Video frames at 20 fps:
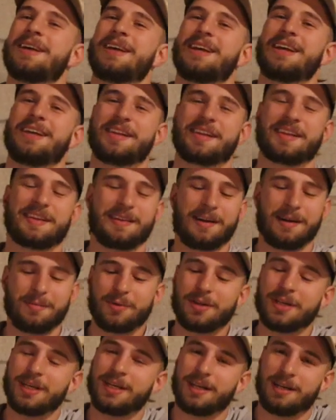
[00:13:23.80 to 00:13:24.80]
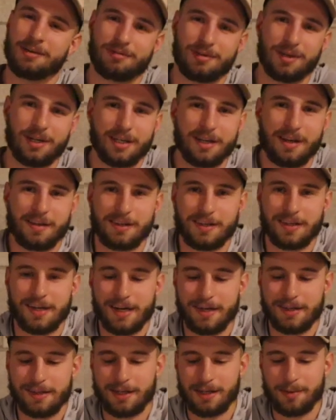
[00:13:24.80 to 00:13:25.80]
it's something different just to
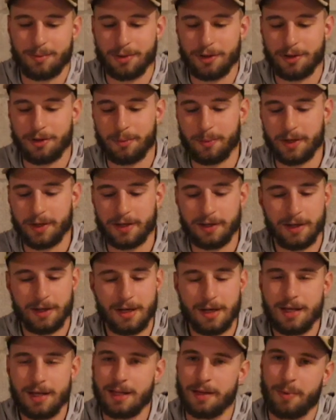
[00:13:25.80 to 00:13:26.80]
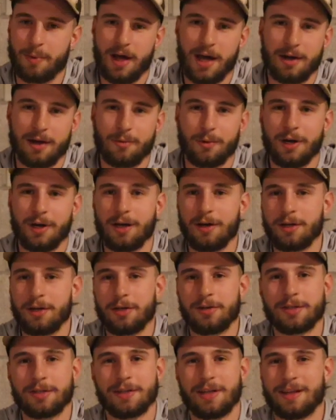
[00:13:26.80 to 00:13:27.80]
change it up a little bit. They pack well.
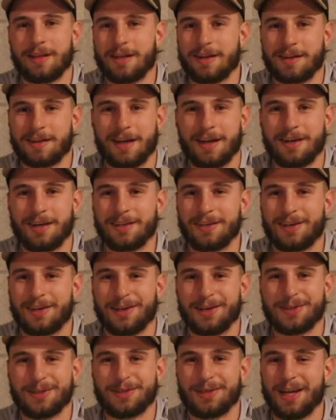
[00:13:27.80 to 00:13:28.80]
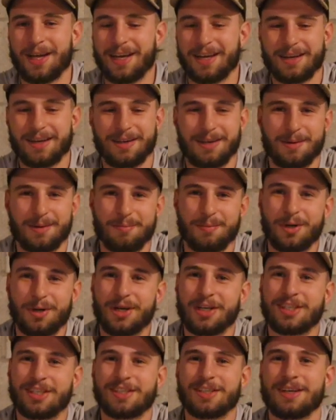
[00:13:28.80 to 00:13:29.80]
Usually they just kind of turn into like a
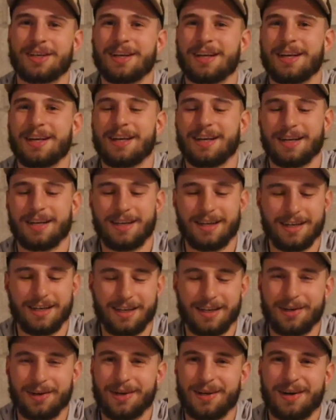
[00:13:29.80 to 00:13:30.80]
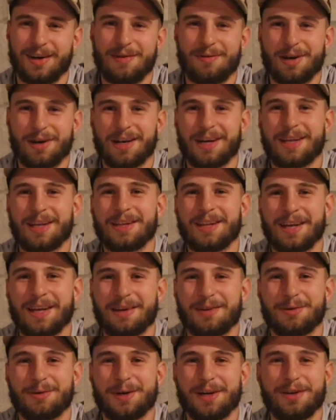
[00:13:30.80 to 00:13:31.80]
mush. You're never going to get like
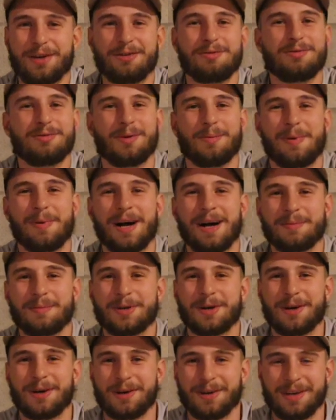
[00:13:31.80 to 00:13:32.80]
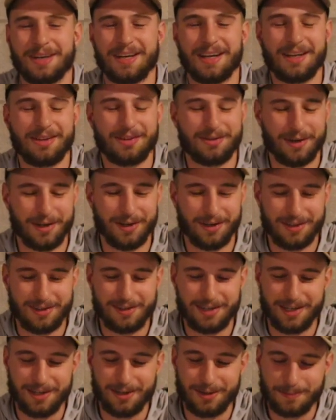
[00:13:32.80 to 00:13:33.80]
a real full Pop-Tart on day 3 on
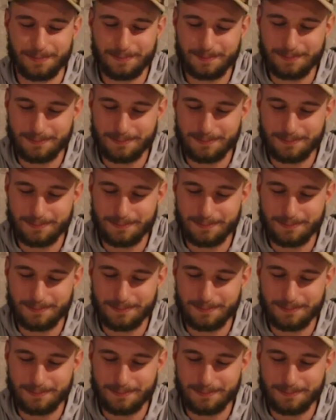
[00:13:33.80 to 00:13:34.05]
trail.